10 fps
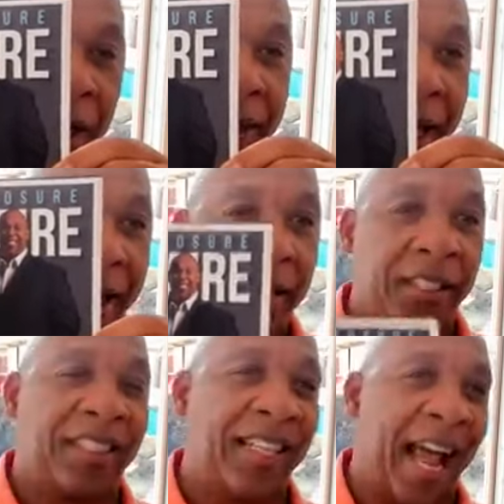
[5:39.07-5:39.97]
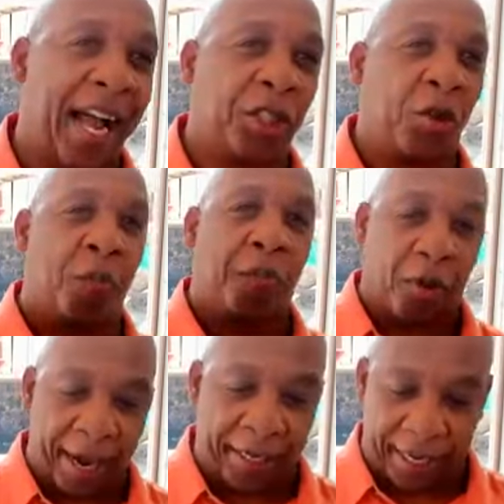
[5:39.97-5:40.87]
what that is, it's an actual
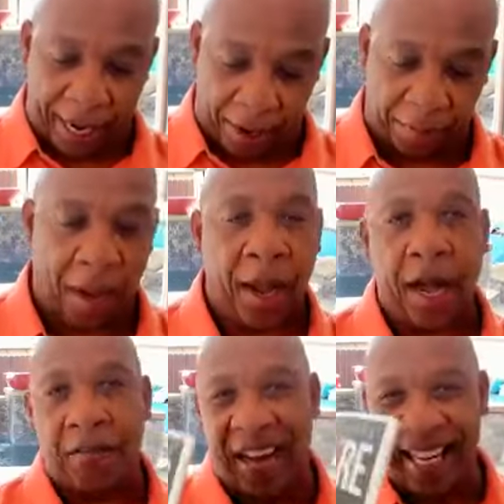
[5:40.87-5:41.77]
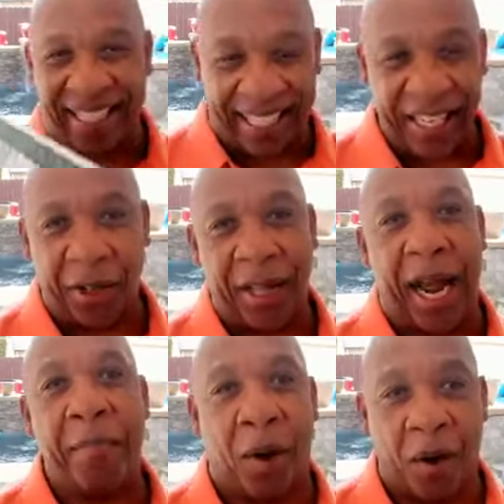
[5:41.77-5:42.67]
breakdown of a deal that
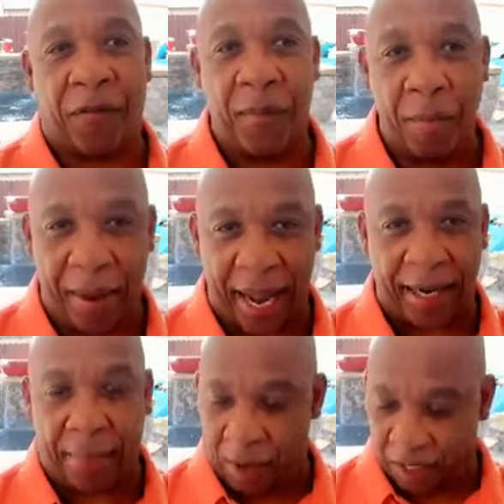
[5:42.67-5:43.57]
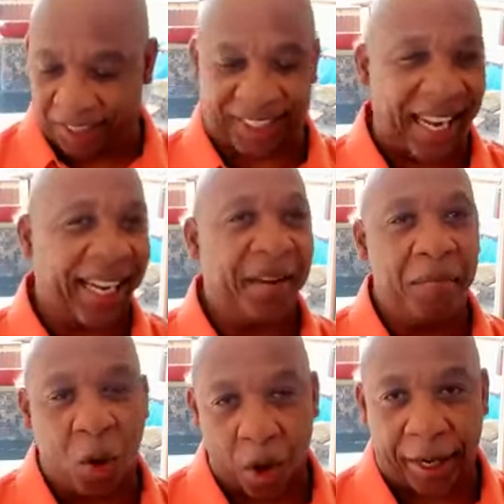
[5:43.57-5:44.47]
I bought from the bank. I bought a
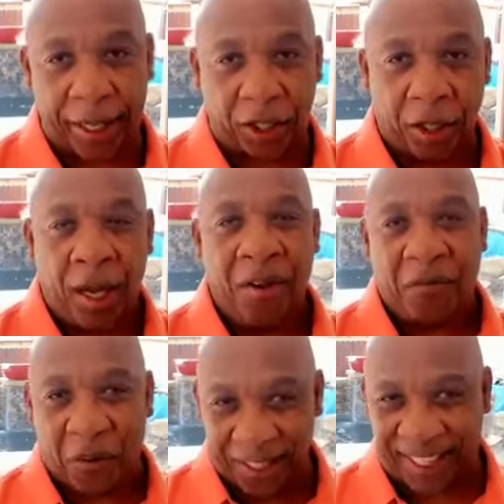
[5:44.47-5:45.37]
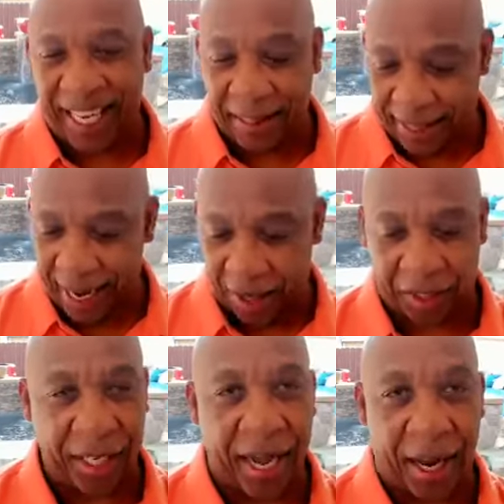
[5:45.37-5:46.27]
second mortgage for
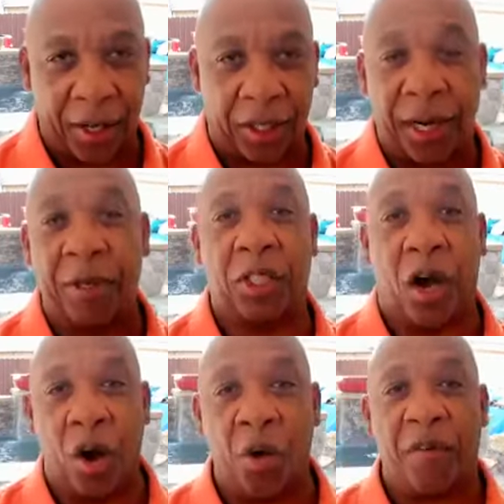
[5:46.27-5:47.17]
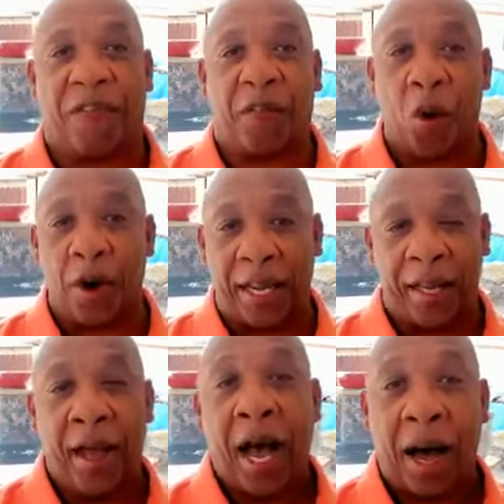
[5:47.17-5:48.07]
$10,000. It was owed
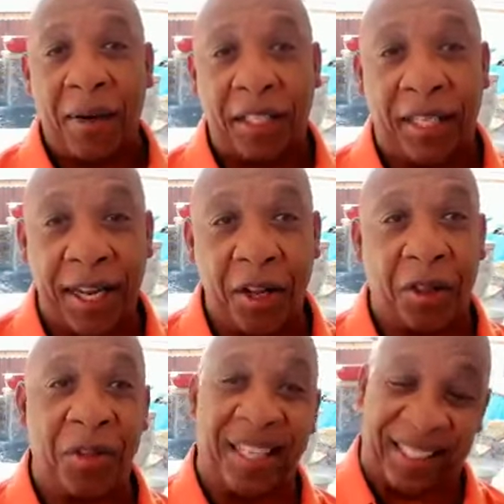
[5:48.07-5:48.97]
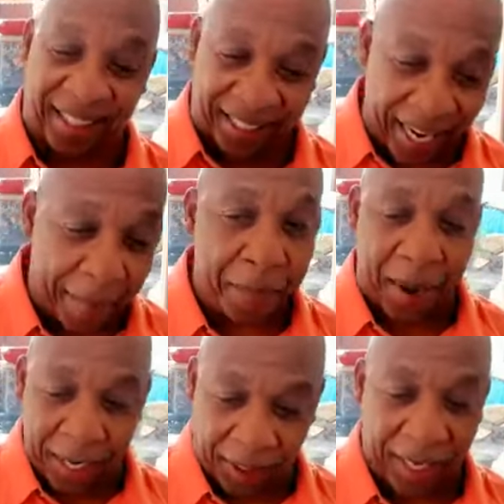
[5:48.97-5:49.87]
$40,000. I'm going to take you through the
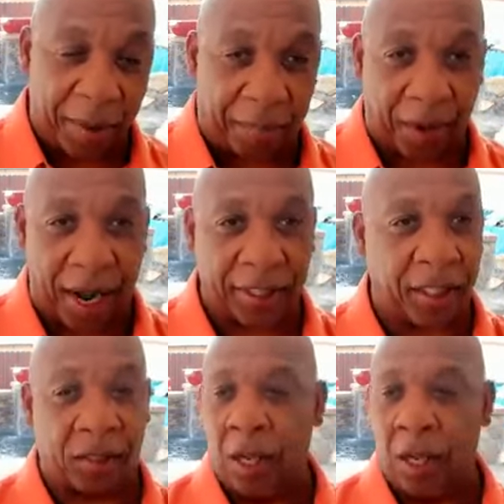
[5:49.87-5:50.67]
step-by-step process,